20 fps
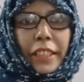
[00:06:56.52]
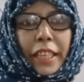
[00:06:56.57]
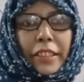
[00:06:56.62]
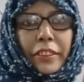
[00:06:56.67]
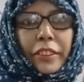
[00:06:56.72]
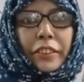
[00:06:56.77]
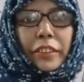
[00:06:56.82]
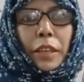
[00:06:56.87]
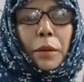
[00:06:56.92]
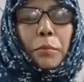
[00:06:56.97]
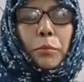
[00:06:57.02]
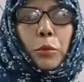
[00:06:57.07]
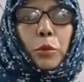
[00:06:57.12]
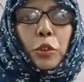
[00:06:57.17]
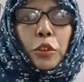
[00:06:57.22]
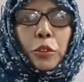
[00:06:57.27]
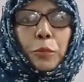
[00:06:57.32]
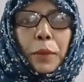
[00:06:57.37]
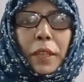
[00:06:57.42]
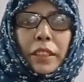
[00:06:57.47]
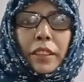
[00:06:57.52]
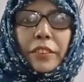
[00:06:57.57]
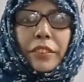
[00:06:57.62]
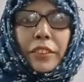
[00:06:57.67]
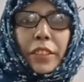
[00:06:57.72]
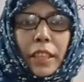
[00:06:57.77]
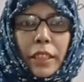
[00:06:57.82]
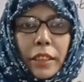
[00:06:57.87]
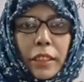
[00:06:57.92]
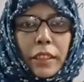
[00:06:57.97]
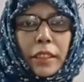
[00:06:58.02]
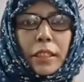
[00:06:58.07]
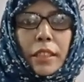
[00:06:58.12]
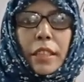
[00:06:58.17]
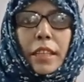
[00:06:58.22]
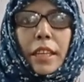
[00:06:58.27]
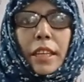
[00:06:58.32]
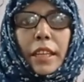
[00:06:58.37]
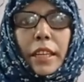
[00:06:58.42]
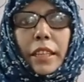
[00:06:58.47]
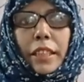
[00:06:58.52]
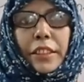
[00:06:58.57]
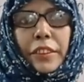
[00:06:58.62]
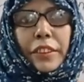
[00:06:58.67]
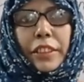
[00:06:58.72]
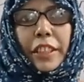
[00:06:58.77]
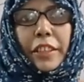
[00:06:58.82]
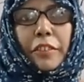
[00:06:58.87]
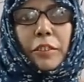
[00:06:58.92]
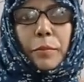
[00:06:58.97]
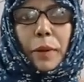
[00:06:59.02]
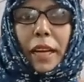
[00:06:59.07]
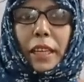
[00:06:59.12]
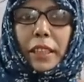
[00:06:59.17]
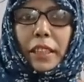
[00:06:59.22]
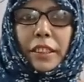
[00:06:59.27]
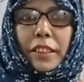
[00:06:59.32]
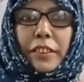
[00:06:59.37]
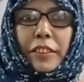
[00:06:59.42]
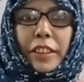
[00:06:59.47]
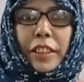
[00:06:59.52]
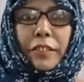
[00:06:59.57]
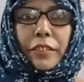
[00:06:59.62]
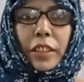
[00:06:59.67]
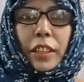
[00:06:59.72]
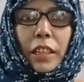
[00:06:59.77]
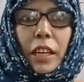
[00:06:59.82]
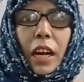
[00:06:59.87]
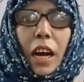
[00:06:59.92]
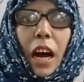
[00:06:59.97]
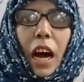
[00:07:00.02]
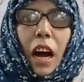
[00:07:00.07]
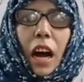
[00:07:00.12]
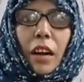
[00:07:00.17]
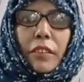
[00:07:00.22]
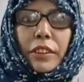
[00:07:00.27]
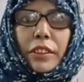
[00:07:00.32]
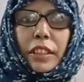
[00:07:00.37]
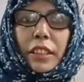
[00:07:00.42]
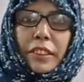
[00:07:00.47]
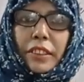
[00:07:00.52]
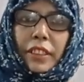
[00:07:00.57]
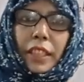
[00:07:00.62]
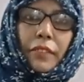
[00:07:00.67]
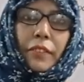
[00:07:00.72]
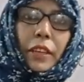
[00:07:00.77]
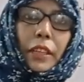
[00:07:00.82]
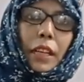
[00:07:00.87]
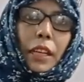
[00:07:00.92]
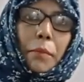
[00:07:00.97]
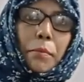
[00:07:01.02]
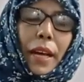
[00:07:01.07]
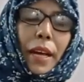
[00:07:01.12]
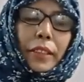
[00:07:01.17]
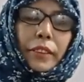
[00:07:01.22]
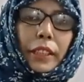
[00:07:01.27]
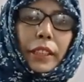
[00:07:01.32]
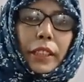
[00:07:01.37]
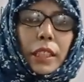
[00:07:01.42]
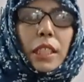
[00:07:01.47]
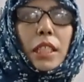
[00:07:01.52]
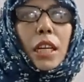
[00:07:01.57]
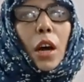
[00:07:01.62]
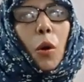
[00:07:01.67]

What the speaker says: that is composed by the sender, received by the receiver. After receiving the message,